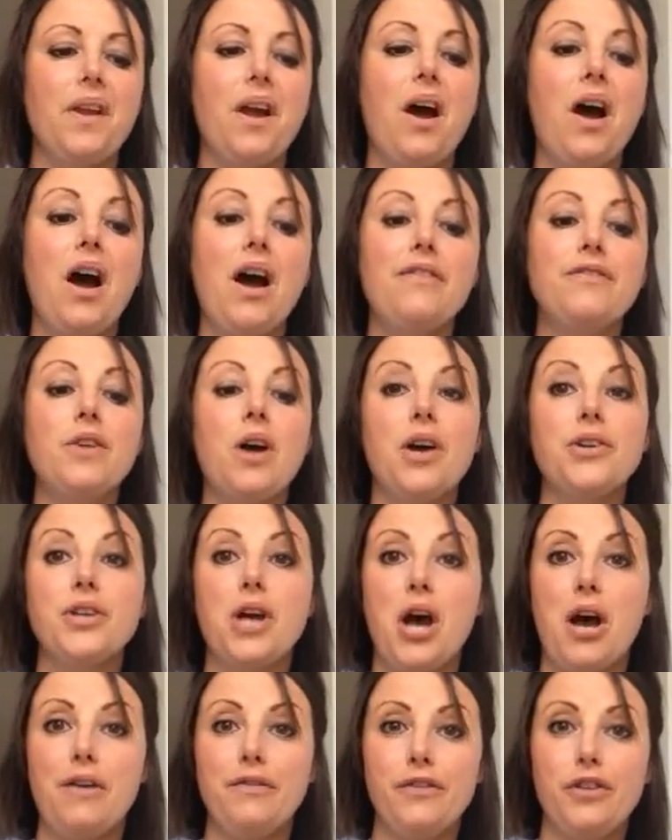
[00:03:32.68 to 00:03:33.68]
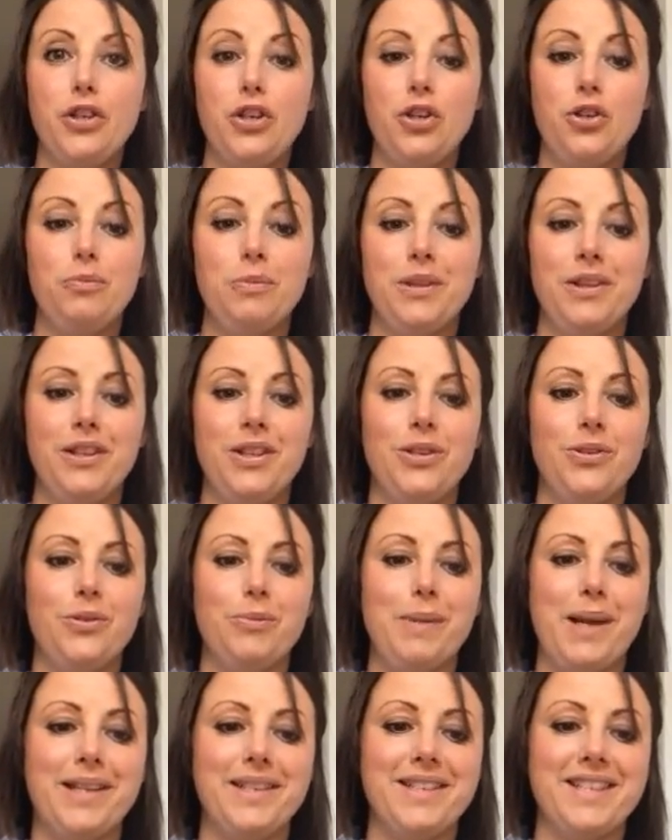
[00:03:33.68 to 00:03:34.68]
Half god, half human, the young
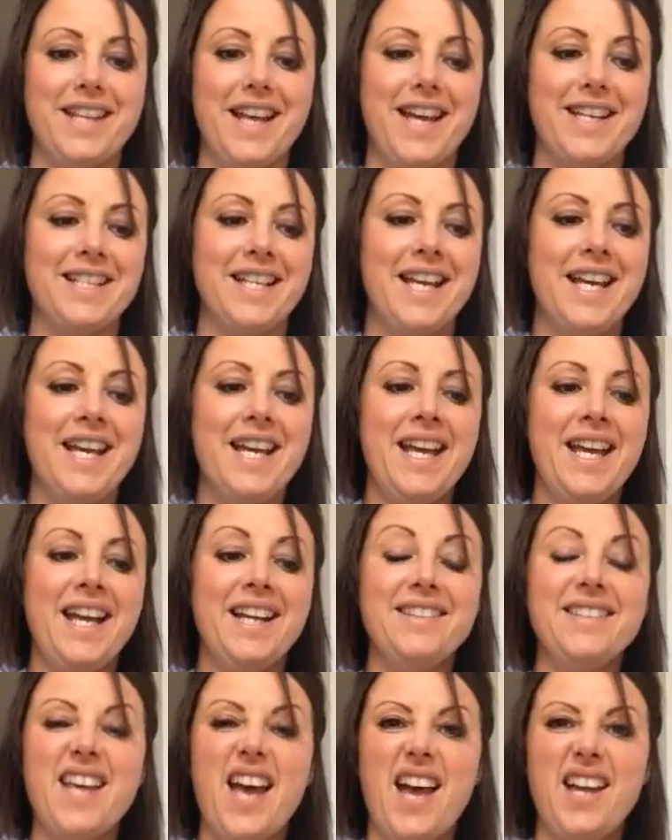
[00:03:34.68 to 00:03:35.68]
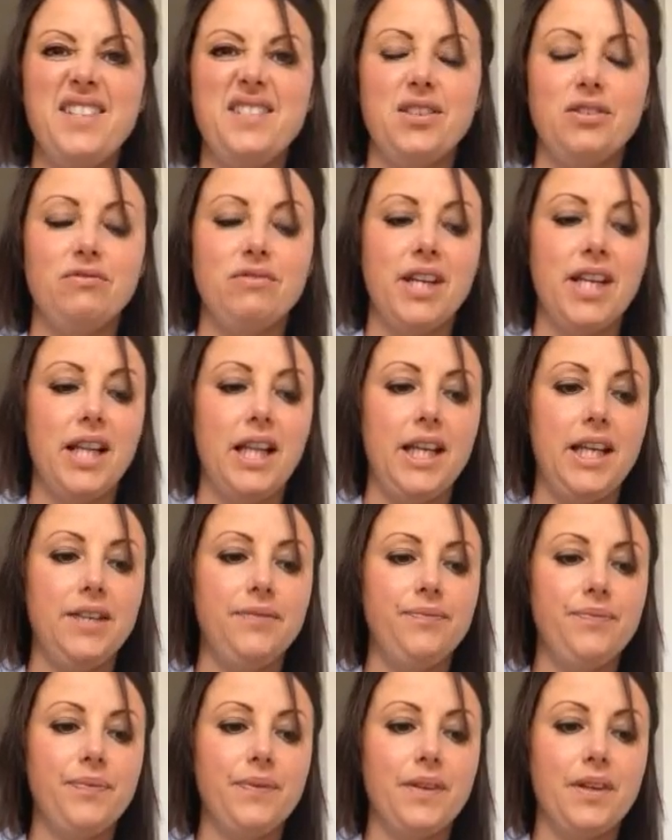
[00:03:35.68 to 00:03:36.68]
man said. A titan,
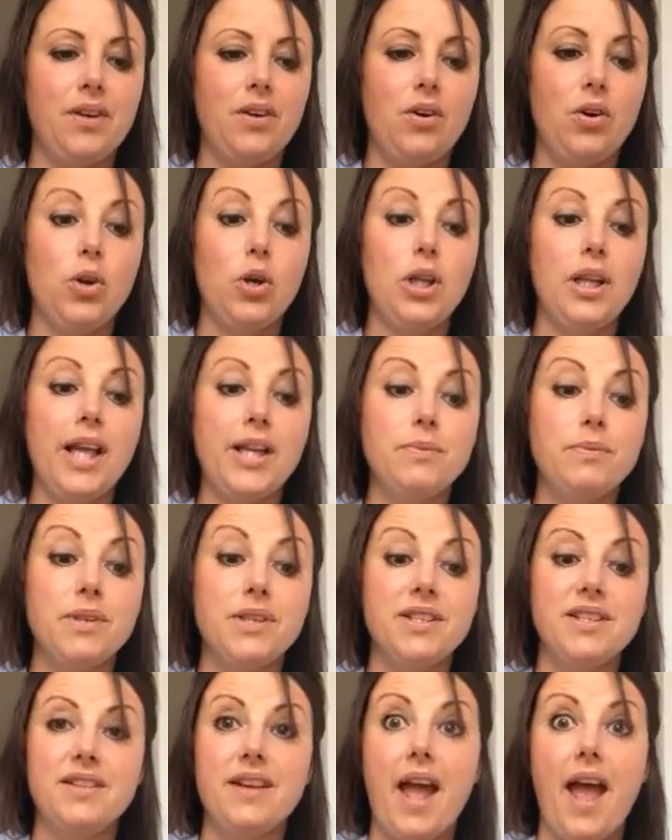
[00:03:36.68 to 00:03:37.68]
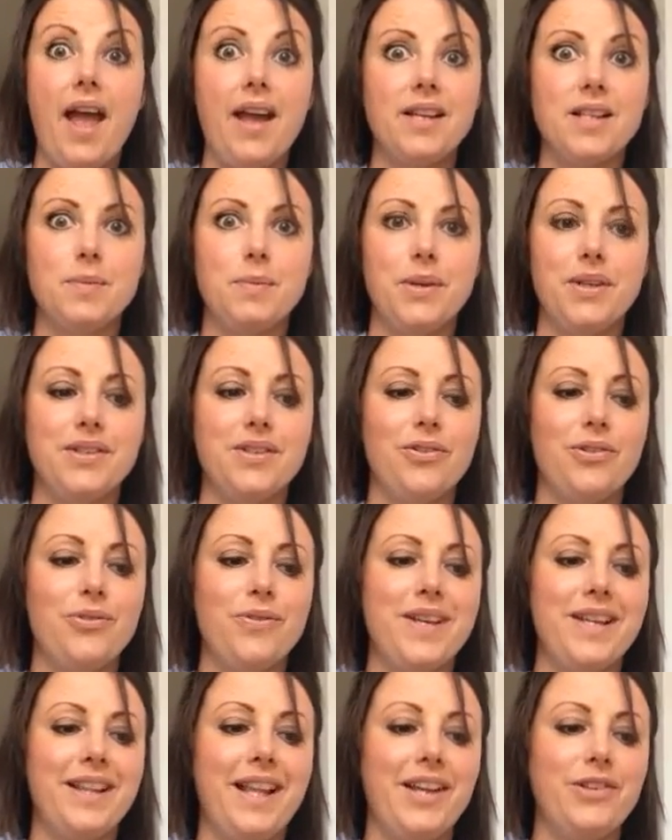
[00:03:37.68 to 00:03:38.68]
really. Uncle Edward is an expert on
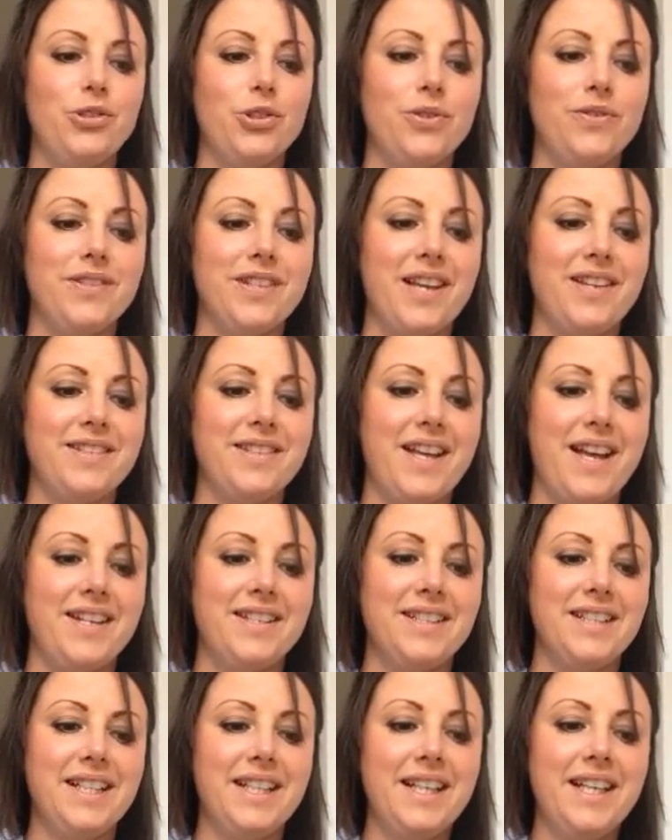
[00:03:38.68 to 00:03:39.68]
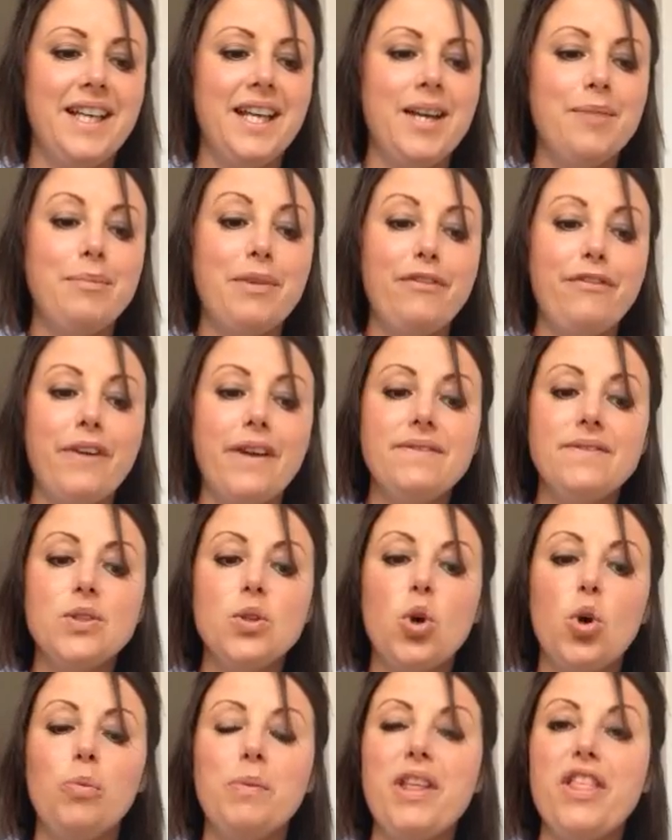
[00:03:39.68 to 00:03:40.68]
Greek legends, I said. My friends
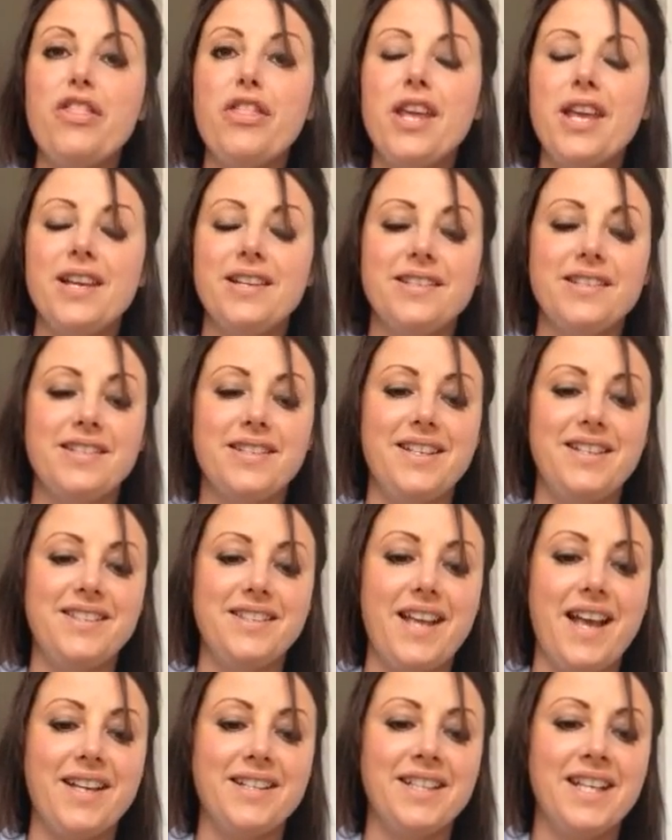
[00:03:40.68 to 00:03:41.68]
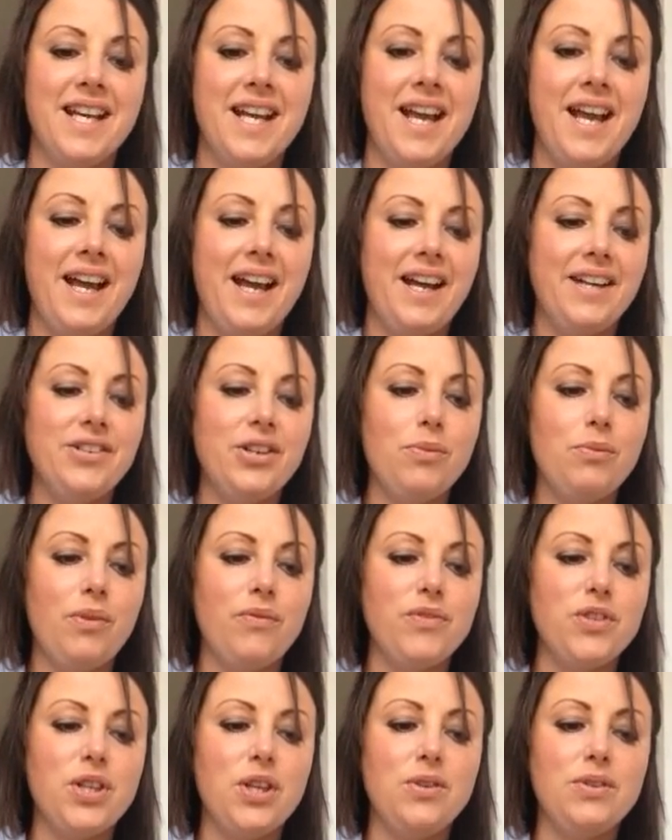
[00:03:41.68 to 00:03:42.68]
call me Theus, he said. I don't
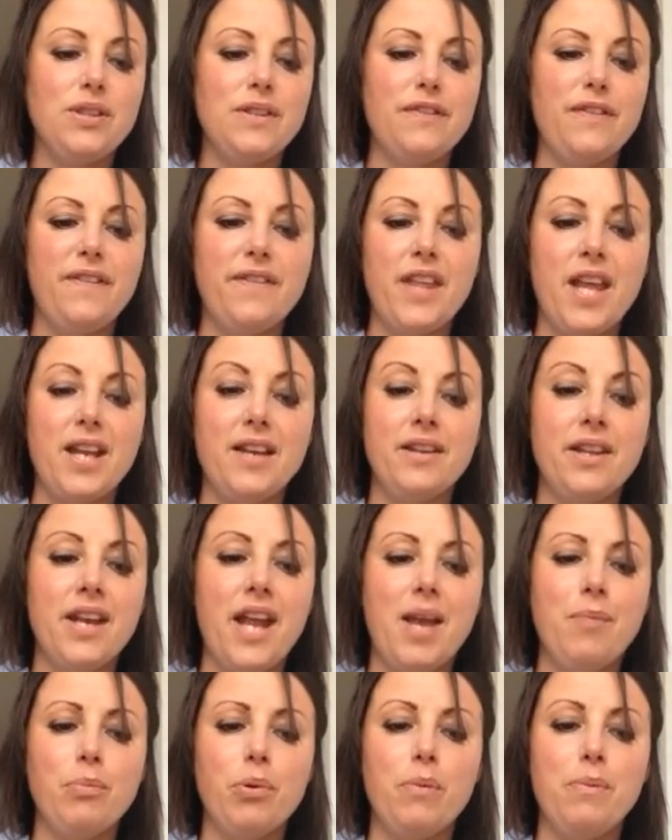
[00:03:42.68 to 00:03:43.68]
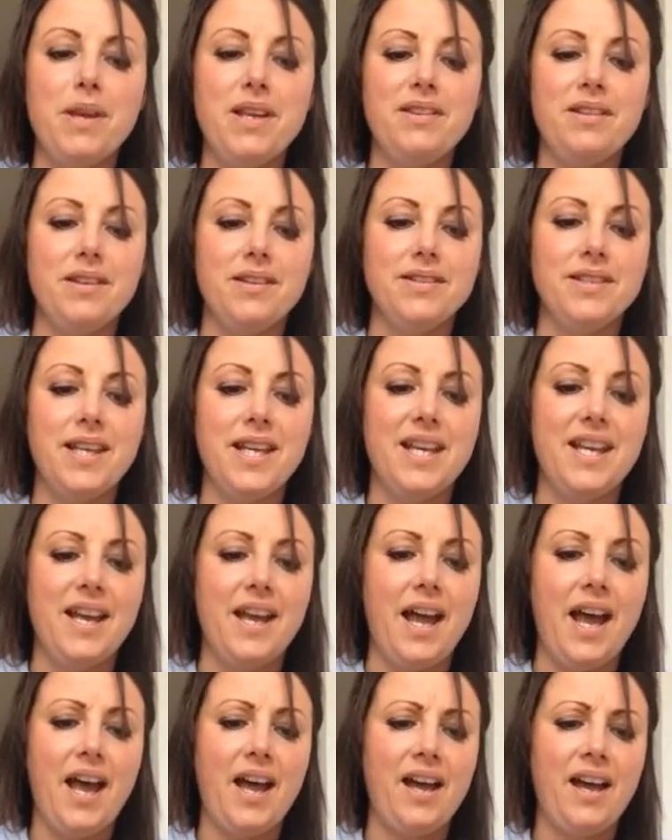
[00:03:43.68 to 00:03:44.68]
want to use the name Prometheus
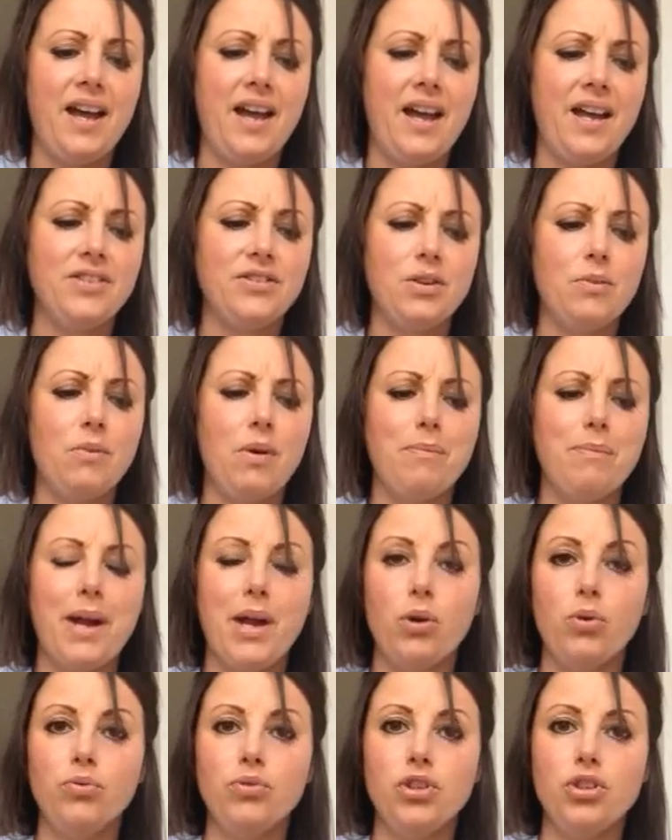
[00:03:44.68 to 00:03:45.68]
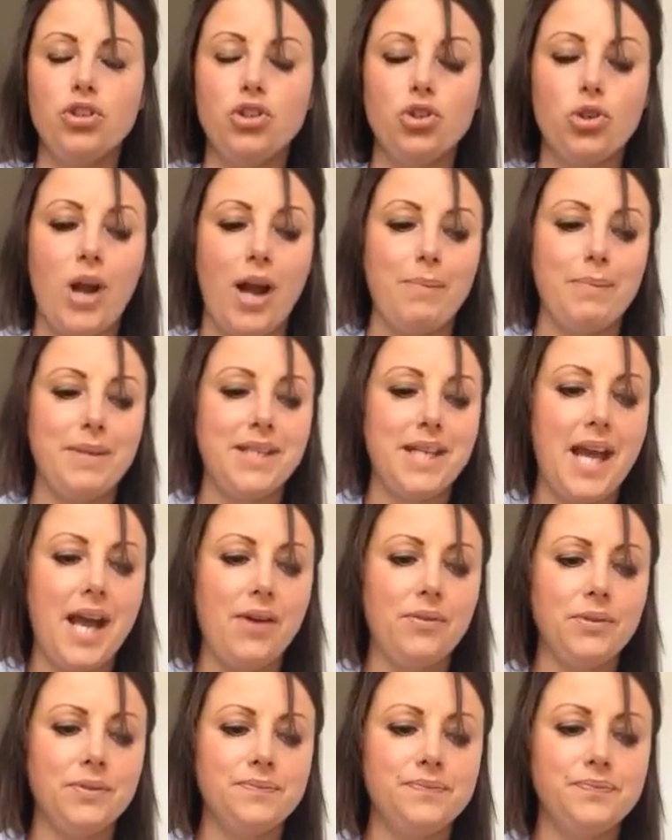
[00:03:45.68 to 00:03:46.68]
here. I don't want my hunter to track me
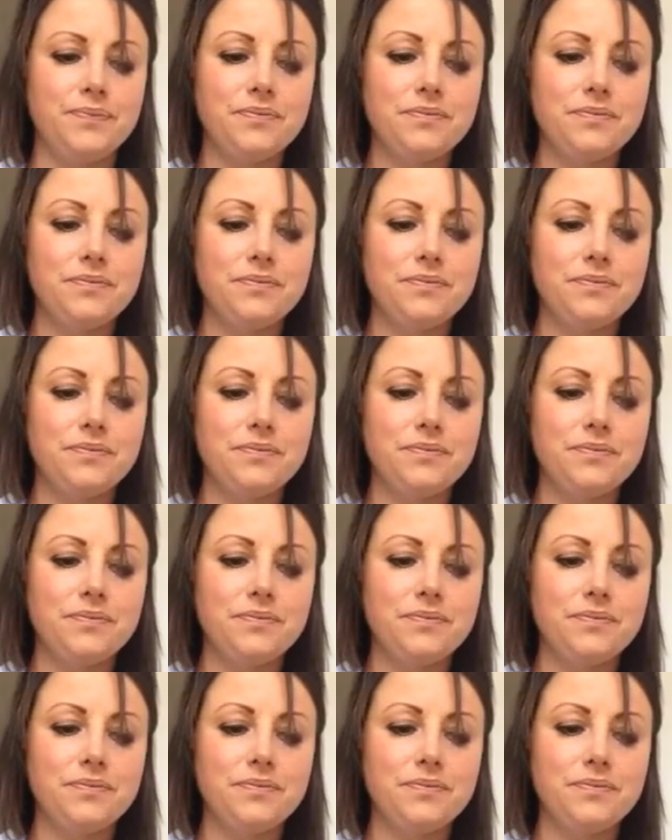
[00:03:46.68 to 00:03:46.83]
down.